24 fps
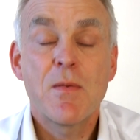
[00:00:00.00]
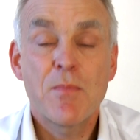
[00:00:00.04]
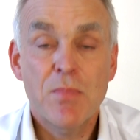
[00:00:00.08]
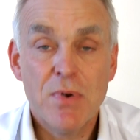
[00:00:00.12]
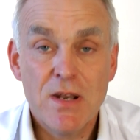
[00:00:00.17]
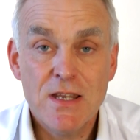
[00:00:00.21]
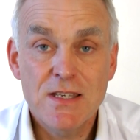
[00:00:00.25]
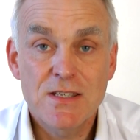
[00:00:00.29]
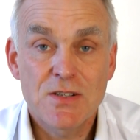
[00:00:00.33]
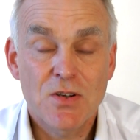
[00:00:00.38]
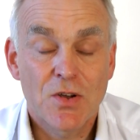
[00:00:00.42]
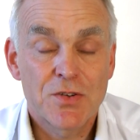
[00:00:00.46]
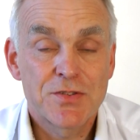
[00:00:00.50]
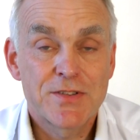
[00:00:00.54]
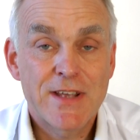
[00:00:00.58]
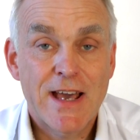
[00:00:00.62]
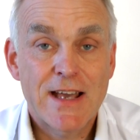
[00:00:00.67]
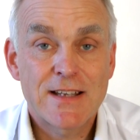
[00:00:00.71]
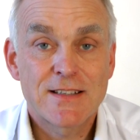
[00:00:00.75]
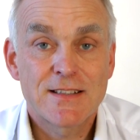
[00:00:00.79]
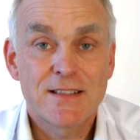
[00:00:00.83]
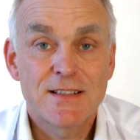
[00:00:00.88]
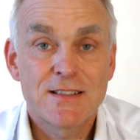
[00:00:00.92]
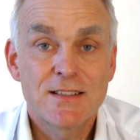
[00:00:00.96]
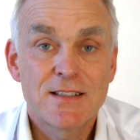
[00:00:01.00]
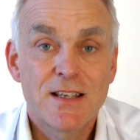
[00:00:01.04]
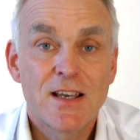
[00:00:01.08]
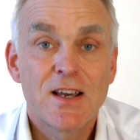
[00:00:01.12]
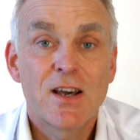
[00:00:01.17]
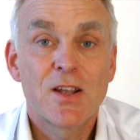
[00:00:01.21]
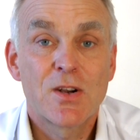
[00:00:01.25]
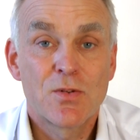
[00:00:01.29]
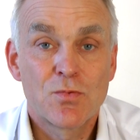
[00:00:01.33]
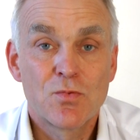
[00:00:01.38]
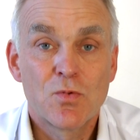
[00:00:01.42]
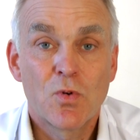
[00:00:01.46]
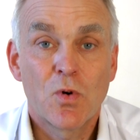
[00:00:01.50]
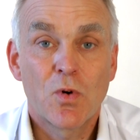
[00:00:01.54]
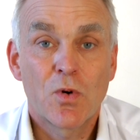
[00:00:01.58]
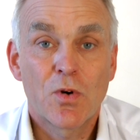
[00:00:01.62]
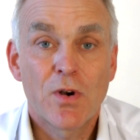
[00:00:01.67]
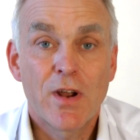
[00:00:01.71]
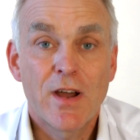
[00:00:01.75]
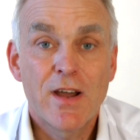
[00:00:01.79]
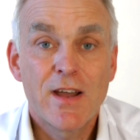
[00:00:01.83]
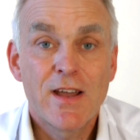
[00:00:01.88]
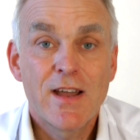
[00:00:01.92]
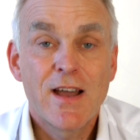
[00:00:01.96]
please contact us at
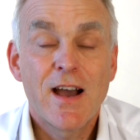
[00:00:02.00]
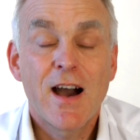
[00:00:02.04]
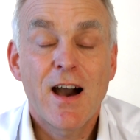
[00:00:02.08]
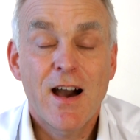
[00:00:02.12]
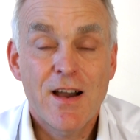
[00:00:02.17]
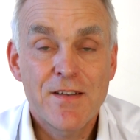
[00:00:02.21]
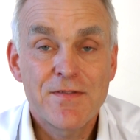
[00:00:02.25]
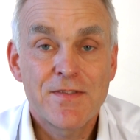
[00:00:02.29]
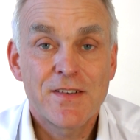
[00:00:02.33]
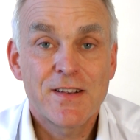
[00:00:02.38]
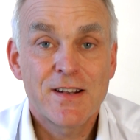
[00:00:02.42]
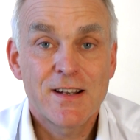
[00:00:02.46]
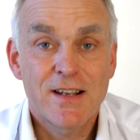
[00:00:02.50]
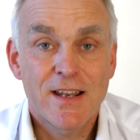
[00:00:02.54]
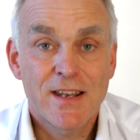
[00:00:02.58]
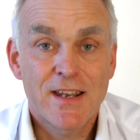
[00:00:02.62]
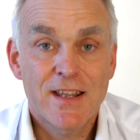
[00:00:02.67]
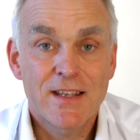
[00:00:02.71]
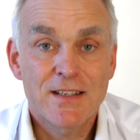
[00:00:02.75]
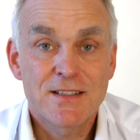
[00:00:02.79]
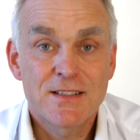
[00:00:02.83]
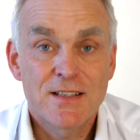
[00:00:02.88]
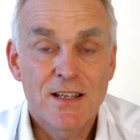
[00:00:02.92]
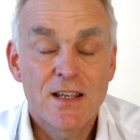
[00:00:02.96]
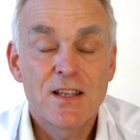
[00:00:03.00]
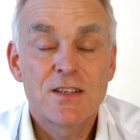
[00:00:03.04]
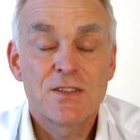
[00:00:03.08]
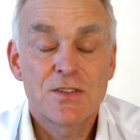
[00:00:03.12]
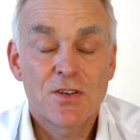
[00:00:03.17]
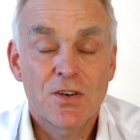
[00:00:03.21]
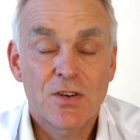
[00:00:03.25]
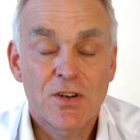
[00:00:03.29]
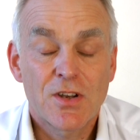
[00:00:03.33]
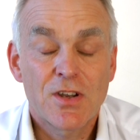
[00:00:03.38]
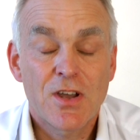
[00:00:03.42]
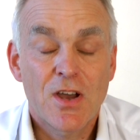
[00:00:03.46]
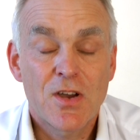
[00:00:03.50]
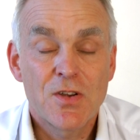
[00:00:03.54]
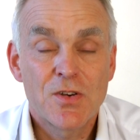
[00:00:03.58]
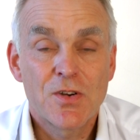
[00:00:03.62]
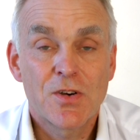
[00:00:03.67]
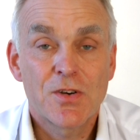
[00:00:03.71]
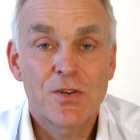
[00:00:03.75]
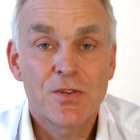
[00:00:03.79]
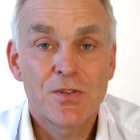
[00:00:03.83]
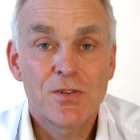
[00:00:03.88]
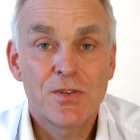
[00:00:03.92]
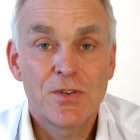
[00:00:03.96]

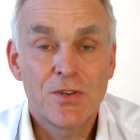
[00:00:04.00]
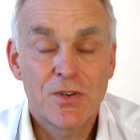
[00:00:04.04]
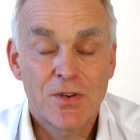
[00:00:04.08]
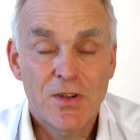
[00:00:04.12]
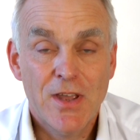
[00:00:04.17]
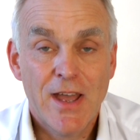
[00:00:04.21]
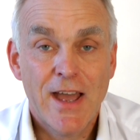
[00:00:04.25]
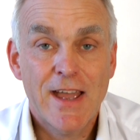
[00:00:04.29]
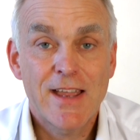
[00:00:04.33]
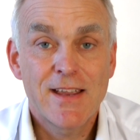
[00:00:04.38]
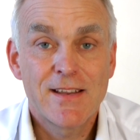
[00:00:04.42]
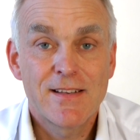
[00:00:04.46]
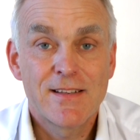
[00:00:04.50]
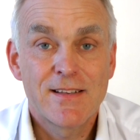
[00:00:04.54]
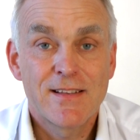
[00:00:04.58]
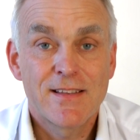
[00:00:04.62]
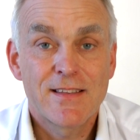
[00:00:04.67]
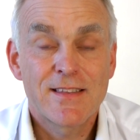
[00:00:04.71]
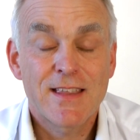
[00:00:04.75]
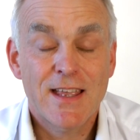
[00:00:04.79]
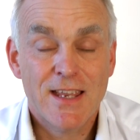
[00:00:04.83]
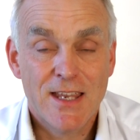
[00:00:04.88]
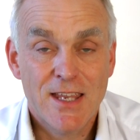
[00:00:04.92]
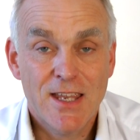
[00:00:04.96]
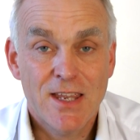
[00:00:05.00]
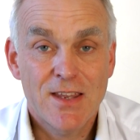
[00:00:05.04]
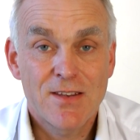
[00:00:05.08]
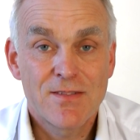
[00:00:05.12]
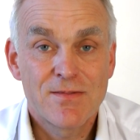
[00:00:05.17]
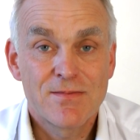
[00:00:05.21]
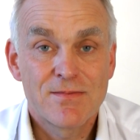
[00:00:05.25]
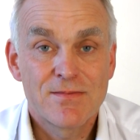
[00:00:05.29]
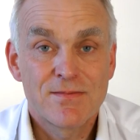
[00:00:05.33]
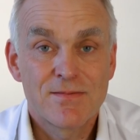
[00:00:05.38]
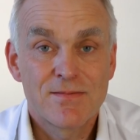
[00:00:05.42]
aurora-clinics.co.uk. Thank you.